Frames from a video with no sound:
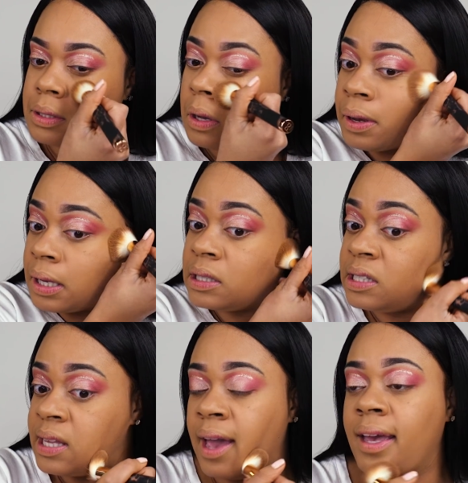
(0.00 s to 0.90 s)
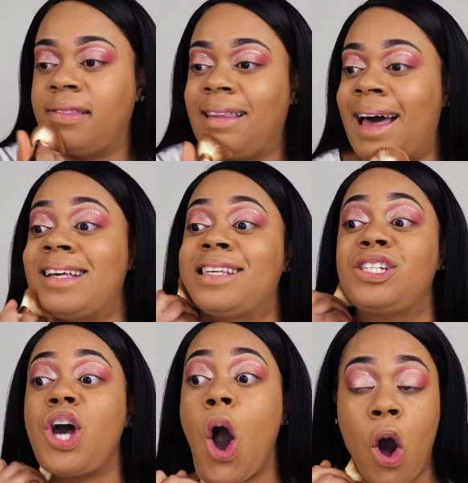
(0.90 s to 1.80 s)
so it can stay and
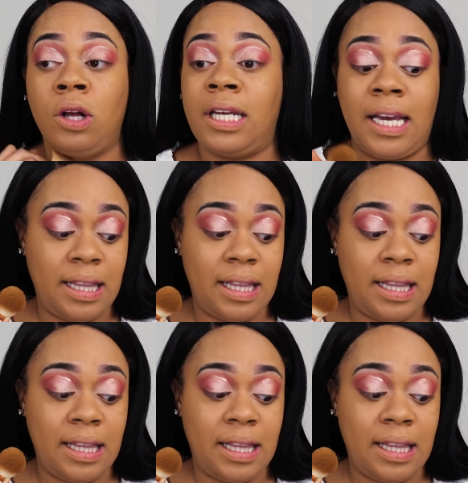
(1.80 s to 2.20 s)
last all day.